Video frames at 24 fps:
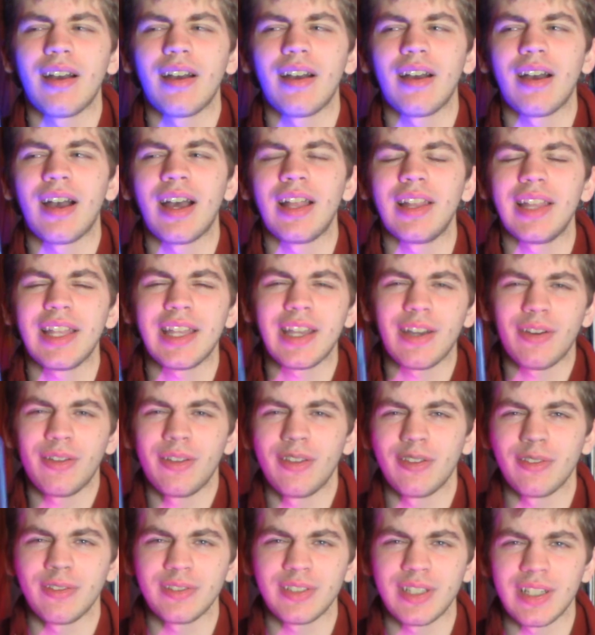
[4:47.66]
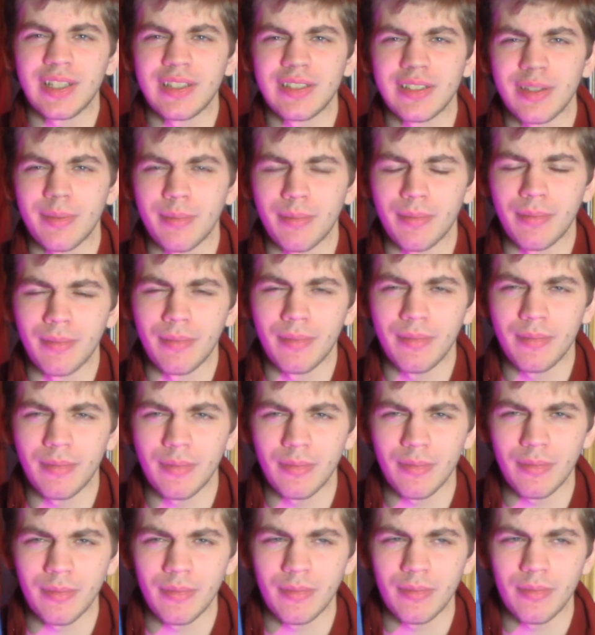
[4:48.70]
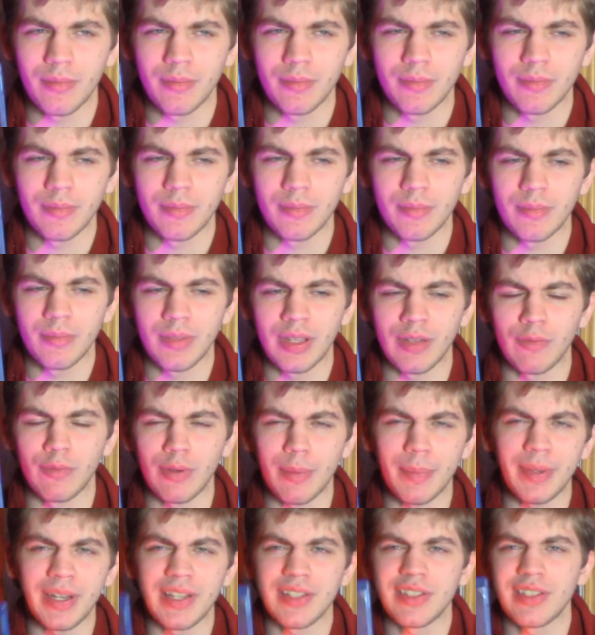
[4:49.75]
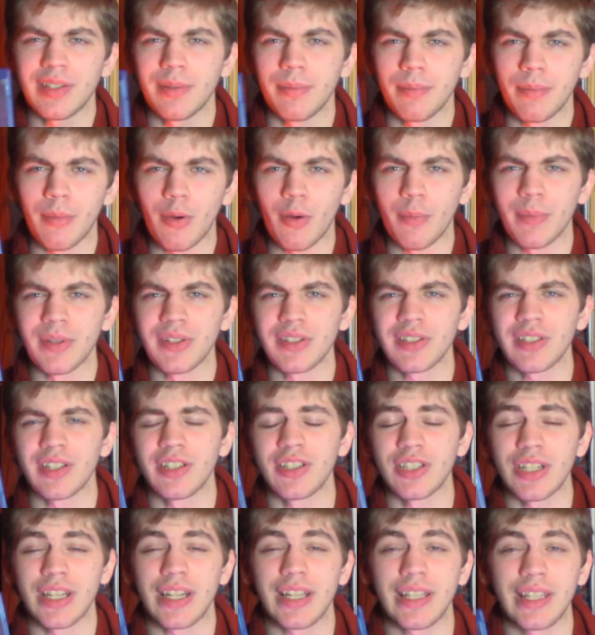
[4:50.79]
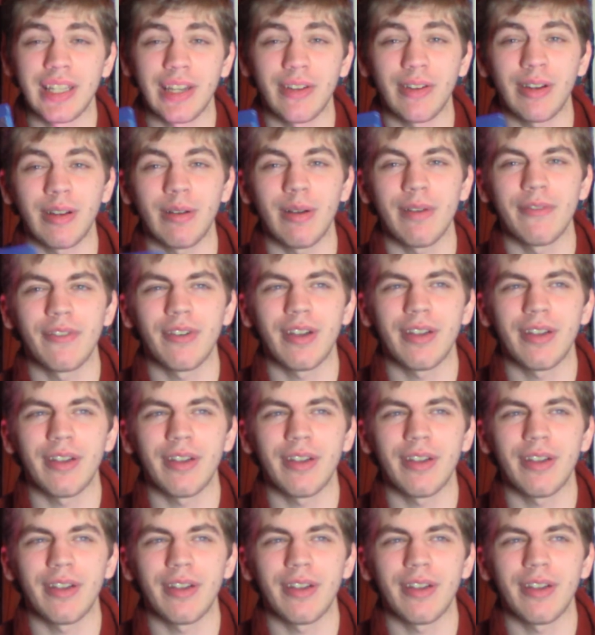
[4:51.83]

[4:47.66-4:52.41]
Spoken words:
there's like some like reminiscent moments to Chinatown. However, I